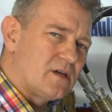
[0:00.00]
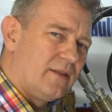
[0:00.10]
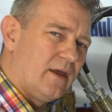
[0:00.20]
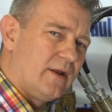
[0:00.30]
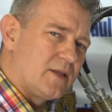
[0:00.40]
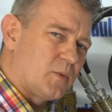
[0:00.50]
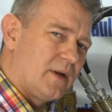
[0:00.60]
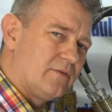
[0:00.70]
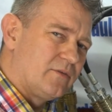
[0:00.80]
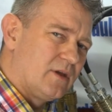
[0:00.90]
I know that's
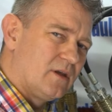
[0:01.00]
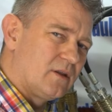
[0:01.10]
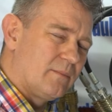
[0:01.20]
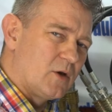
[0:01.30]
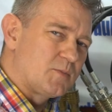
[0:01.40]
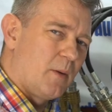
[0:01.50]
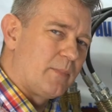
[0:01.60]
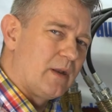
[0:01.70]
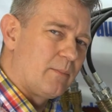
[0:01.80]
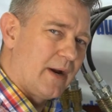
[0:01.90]
one of the most
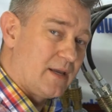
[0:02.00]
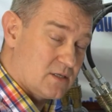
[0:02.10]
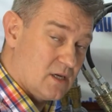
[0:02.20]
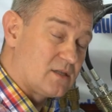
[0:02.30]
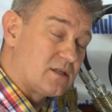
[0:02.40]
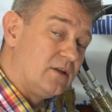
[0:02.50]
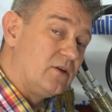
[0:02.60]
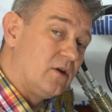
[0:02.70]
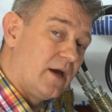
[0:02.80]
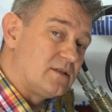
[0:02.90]
popular brands, certainly in the
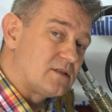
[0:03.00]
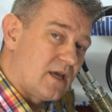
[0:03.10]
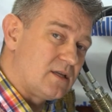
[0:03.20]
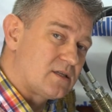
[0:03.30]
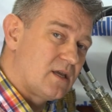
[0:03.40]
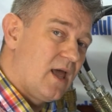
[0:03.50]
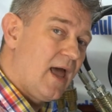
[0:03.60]
United States.